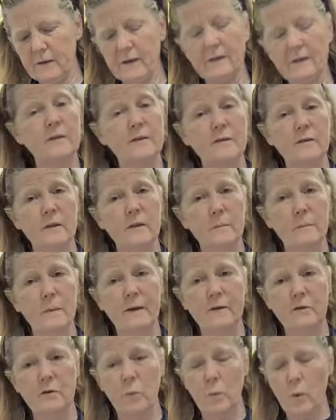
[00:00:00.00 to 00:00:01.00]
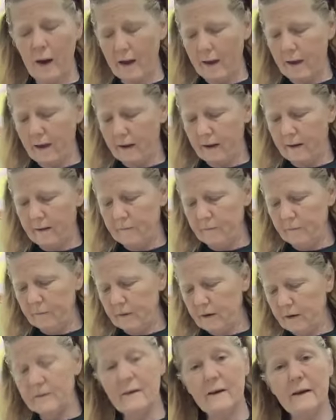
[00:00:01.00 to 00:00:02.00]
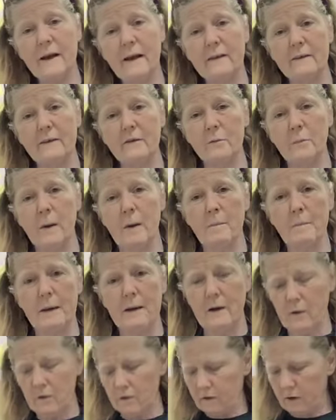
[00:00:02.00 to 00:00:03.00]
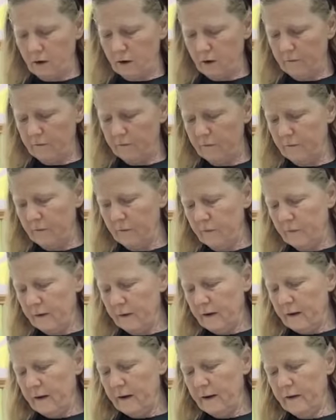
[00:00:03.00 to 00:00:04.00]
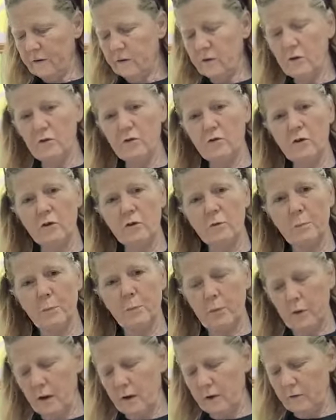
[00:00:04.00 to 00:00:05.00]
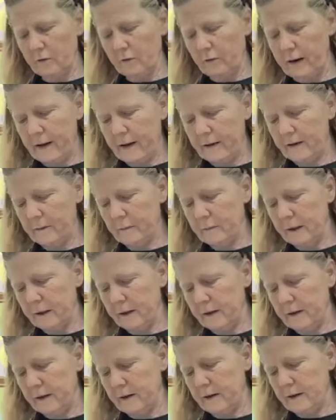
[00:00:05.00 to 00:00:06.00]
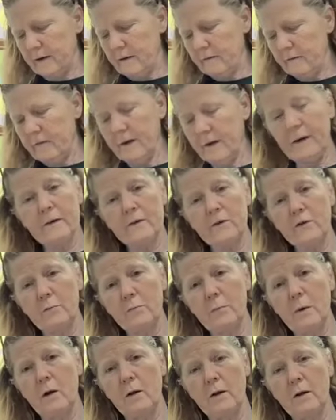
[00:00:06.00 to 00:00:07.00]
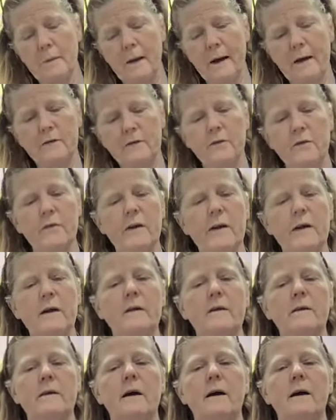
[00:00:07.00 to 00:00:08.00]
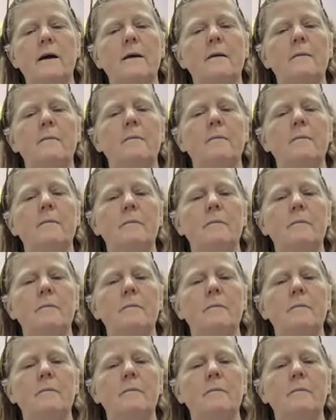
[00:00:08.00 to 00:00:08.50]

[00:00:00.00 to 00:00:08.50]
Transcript: this is the best way to get this puppy coat off, is to just pluck randomly, very small amounts of it at a time.